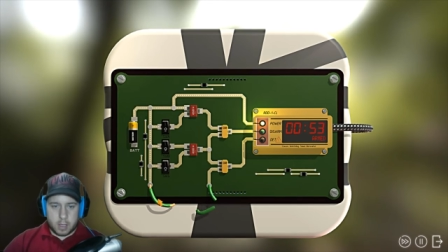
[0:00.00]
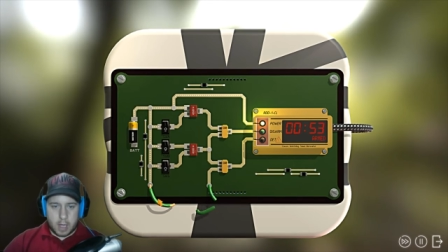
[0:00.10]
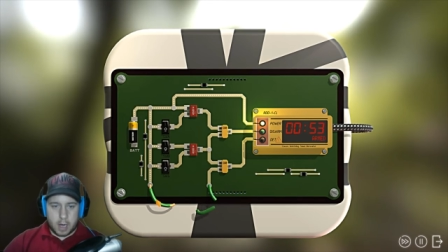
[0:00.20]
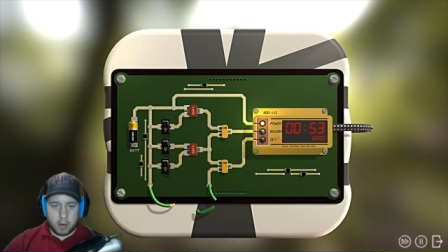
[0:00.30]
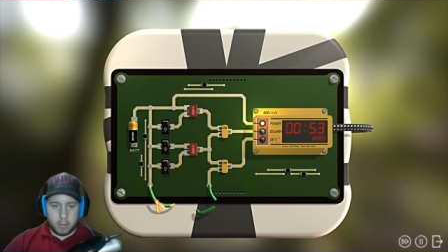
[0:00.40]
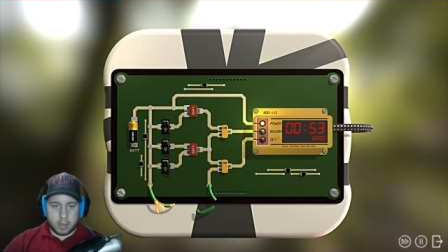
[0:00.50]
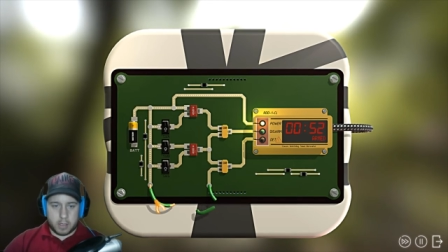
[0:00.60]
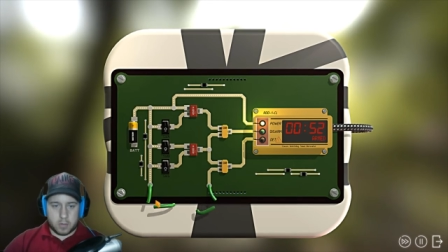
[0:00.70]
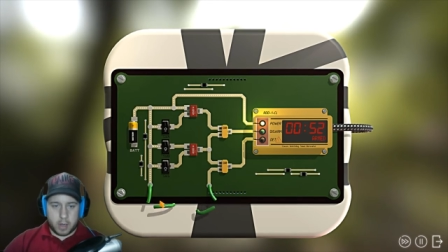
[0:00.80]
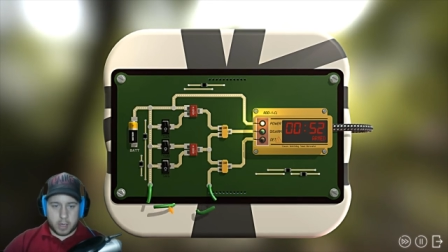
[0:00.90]
I don't know what
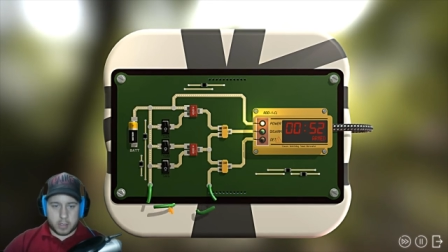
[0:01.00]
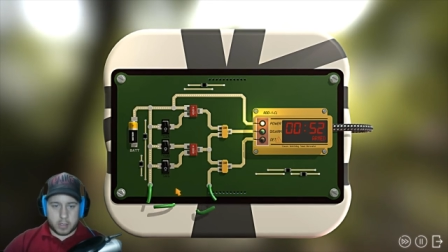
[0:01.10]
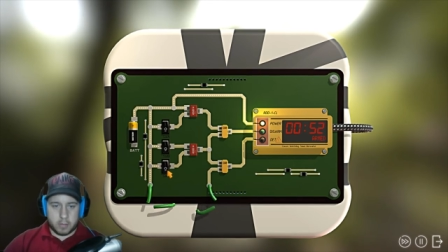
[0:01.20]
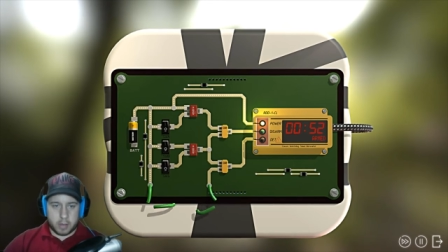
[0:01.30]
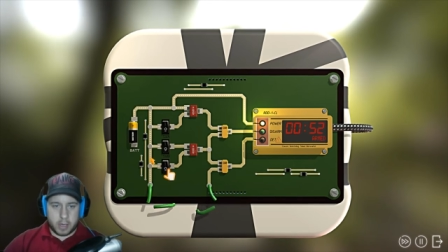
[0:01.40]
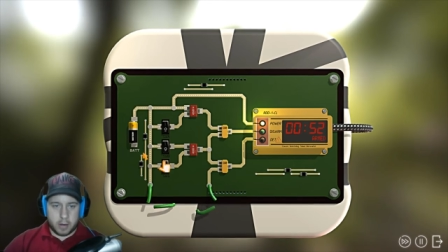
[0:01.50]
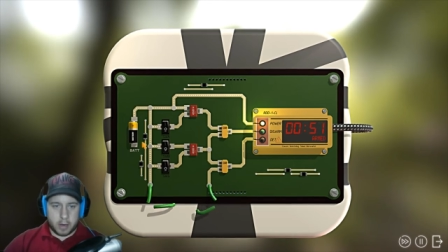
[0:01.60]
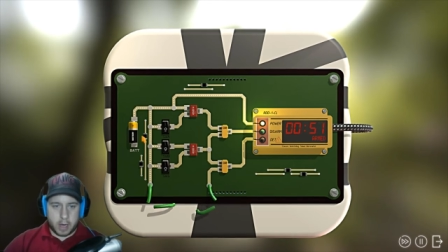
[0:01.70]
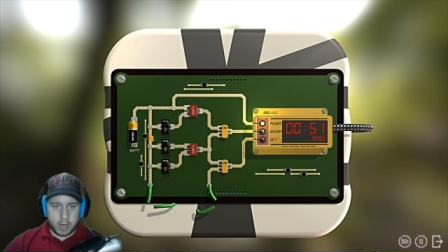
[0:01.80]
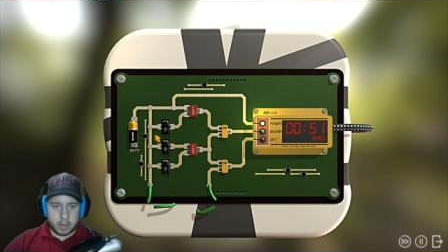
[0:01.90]
these wires do, but now they're
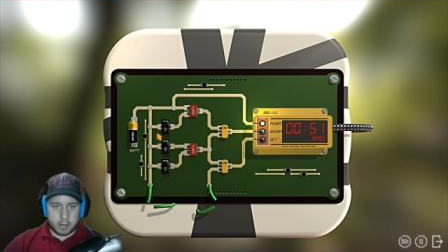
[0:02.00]
cut.